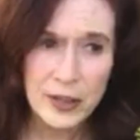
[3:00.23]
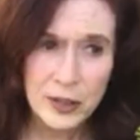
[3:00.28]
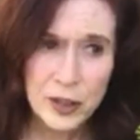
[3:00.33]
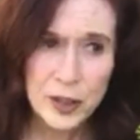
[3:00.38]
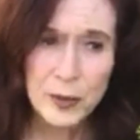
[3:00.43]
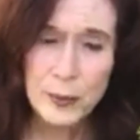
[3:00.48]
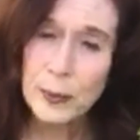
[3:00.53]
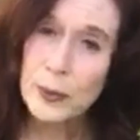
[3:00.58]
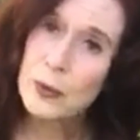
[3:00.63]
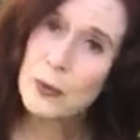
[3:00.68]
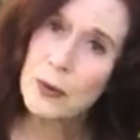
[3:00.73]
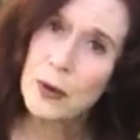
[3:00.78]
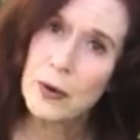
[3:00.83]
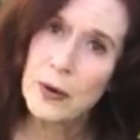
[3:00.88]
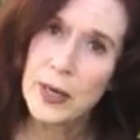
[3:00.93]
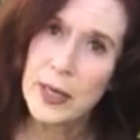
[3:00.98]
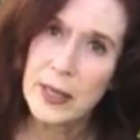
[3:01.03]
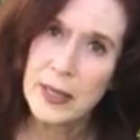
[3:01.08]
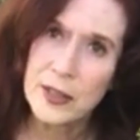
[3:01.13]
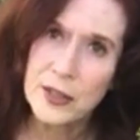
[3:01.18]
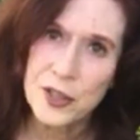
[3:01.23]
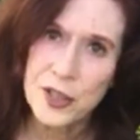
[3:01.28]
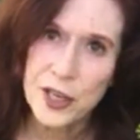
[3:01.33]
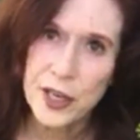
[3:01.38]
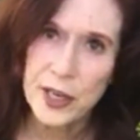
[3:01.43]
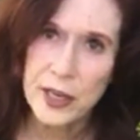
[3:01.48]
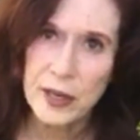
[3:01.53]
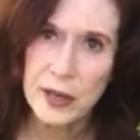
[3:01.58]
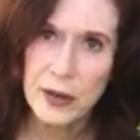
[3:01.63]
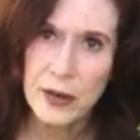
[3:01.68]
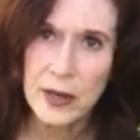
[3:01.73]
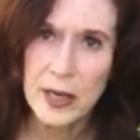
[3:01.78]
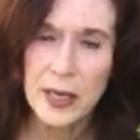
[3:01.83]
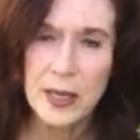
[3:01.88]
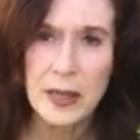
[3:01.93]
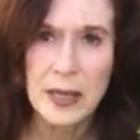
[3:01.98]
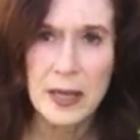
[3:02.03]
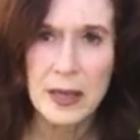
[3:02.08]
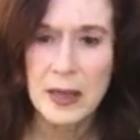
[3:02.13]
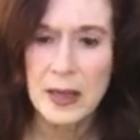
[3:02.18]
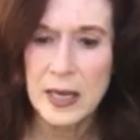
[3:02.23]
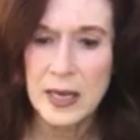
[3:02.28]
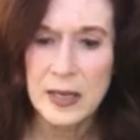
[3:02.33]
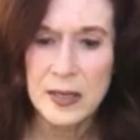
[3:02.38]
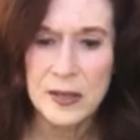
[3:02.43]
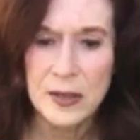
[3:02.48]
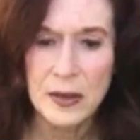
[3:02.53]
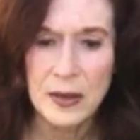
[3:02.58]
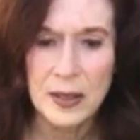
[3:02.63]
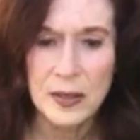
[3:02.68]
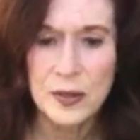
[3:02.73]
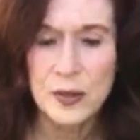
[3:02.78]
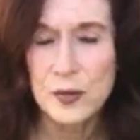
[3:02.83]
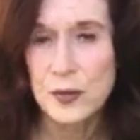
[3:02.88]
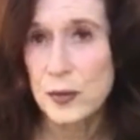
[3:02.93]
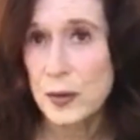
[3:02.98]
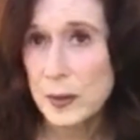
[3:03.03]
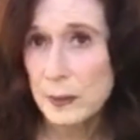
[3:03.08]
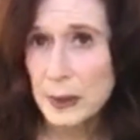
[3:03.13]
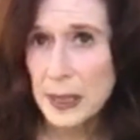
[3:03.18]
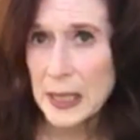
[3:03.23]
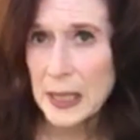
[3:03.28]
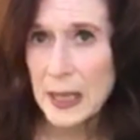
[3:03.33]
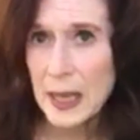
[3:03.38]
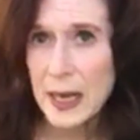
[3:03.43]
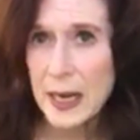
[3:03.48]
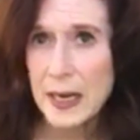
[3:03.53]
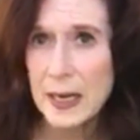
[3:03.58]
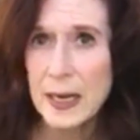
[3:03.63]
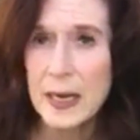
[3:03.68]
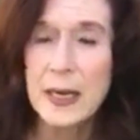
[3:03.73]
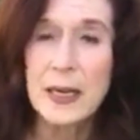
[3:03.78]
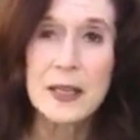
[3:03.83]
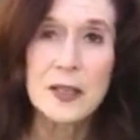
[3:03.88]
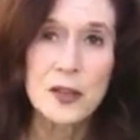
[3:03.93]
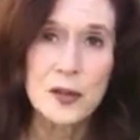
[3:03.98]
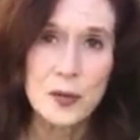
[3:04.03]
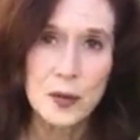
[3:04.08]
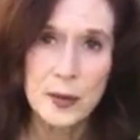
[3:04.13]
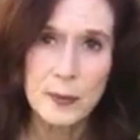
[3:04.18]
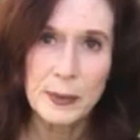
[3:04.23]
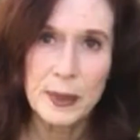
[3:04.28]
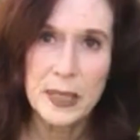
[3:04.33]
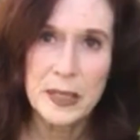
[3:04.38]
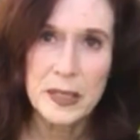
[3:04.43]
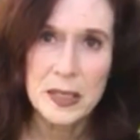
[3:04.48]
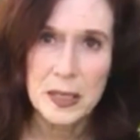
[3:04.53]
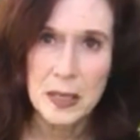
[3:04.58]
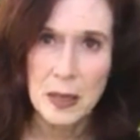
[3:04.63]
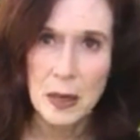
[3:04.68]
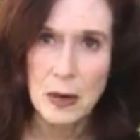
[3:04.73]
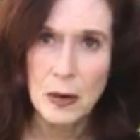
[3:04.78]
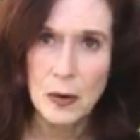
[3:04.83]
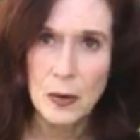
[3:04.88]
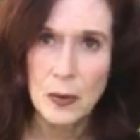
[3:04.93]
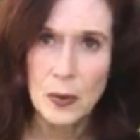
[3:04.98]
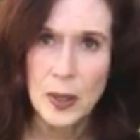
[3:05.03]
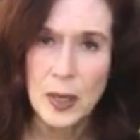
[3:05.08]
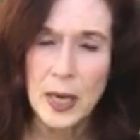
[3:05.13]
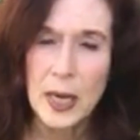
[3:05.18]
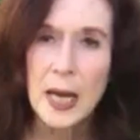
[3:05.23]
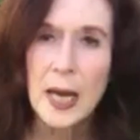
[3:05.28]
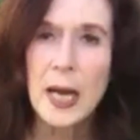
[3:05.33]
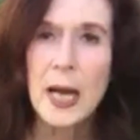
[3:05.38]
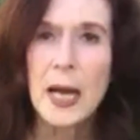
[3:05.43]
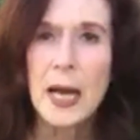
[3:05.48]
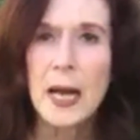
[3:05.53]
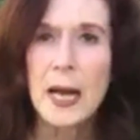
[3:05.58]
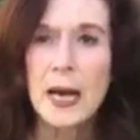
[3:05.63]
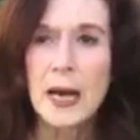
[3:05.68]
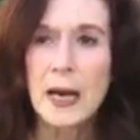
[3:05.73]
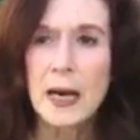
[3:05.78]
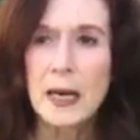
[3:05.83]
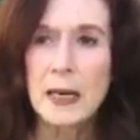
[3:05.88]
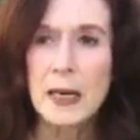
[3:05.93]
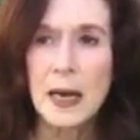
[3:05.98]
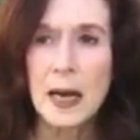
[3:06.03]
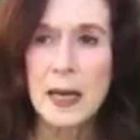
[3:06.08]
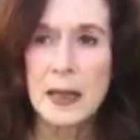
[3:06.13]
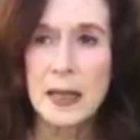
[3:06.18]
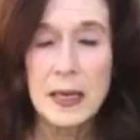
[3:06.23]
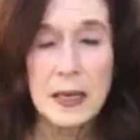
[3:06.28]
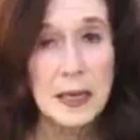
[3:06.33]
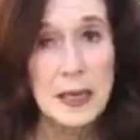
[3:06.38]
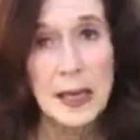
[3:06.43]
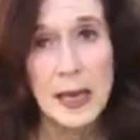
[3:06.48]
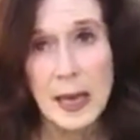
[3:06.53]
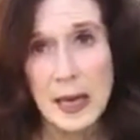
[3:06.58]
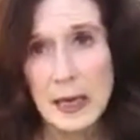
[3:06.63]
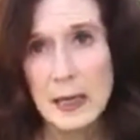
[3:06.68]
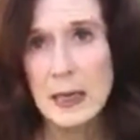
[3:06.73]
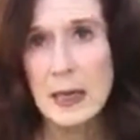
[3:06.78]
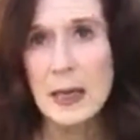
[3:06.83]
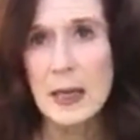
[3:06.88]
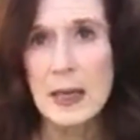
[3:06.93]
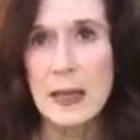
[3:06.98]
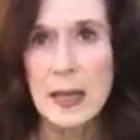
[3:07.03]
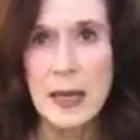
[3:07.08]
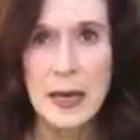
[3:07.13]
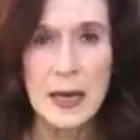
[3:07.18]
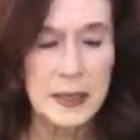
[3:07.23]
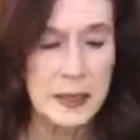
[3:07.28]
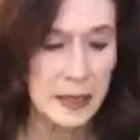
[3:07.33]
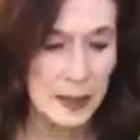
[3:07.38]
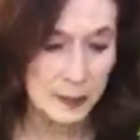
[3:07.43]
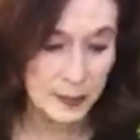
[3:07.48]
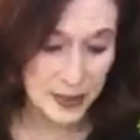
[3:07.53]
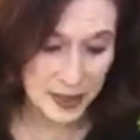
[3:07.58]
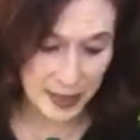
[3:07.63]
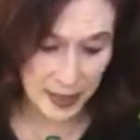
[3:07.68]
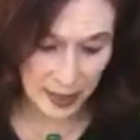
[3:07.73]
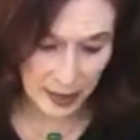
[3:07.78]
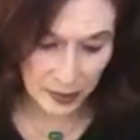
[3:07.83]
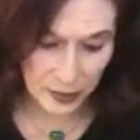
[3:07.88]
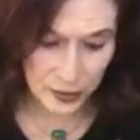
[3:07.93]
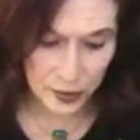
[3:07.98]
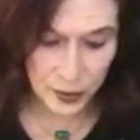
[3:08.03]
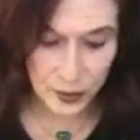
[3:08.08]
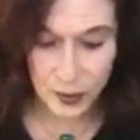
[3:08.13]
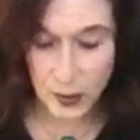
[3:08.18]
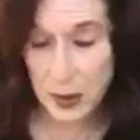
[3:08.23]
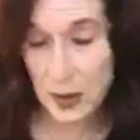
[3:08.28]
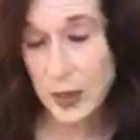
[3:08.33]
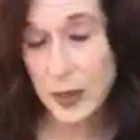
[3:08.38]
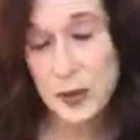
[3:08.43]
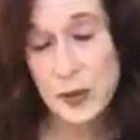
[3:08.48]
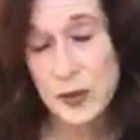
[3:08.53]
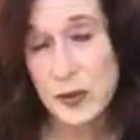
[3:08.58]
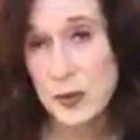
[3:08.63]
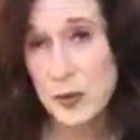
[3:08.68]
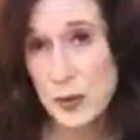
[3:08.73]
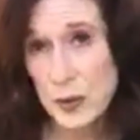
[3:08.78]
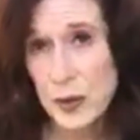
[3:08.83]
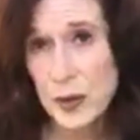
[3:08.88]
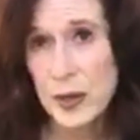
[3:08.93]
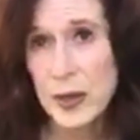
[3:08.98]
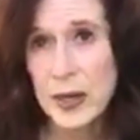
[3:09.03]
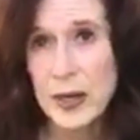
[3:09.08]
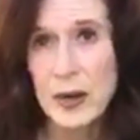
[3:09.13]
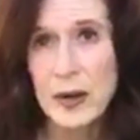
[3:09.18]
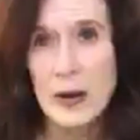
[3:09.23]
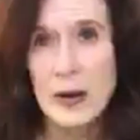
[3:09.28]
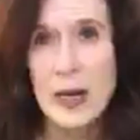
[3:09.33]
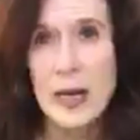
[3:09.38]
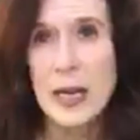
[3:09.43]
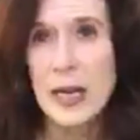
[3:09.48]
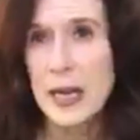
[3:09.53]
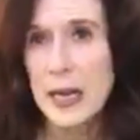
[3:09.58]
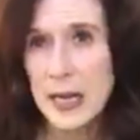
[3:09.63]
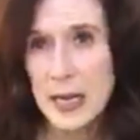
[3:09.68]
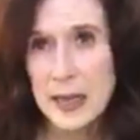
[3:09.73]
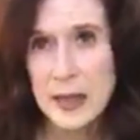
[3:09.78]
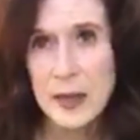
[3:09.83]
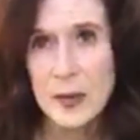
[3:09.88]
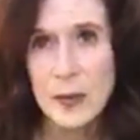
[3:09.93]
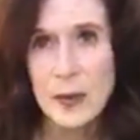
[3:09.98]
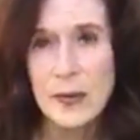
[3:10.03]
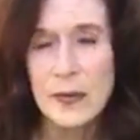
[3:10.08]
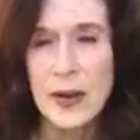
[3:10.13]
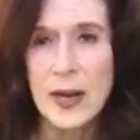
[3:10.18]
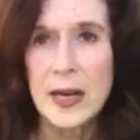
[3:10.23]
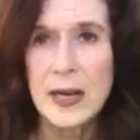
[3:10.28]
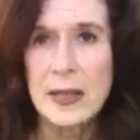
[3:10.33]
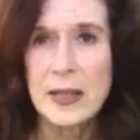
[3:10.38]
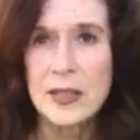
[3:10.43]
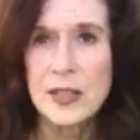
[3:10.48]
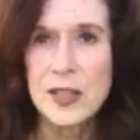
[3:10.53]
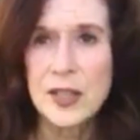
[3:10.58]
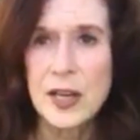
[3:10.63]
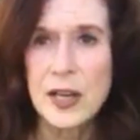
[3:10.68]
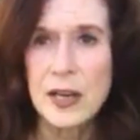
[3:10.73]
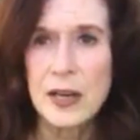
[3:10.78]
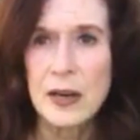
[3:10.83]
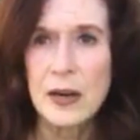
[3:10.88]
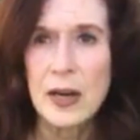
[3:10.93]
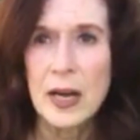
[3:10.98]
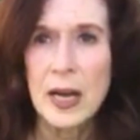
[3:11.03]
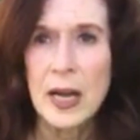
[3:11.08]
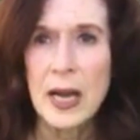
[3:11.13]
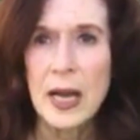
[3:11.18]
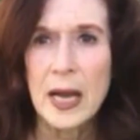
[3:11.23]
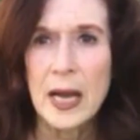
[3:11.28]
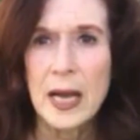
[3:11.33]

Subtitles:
vegetable growing this year, and that things are extremely late and extremely slow. And I think, again, that comes down to our extraordinary heat that we've had this year,